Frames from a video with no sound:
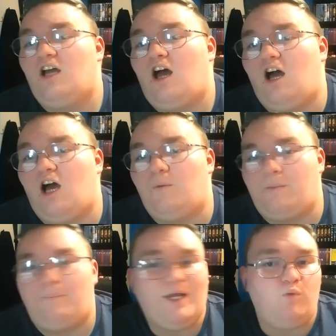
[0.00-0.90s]
with
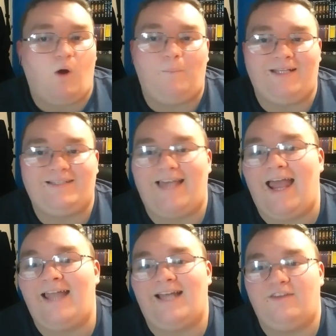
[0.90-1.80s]
a big whopping
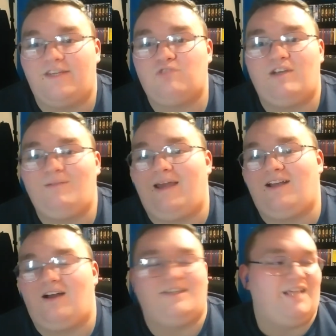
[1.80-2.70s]
10, and this
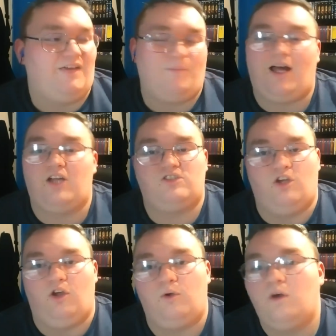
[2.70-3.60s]
remake I'd give about a
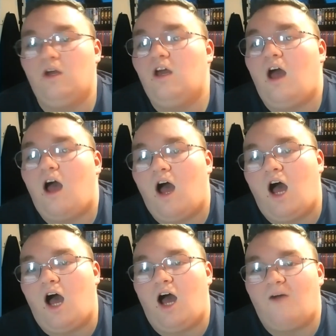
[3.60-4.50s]
2.
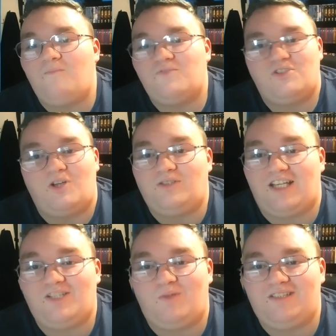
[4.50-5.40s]
So
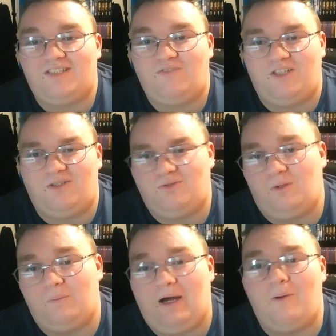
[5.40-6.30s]
that's what this video is
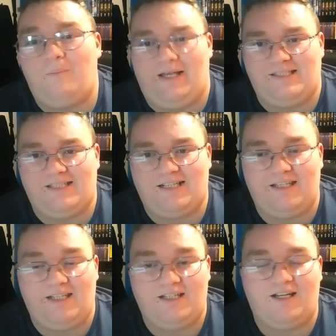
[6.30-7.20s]
all about,
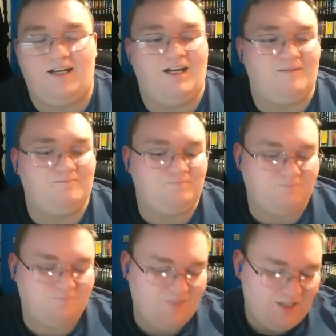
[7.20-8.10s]
basically.
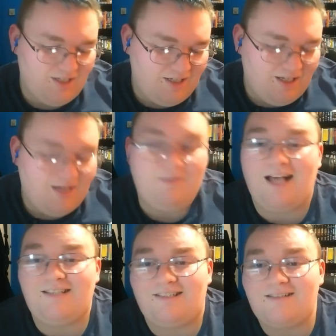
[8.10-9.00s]

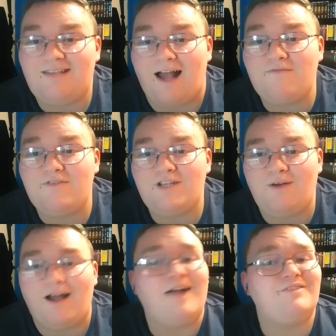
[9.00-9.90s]
But as it's a tag video,
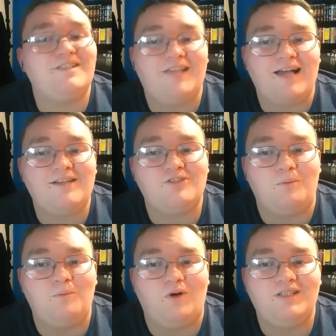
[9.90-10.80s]
I have to tag
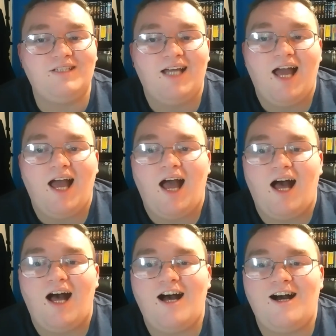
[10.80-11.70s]
someone.
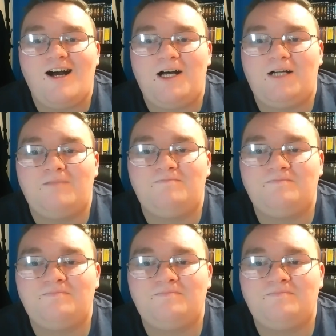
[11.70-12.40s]
I'm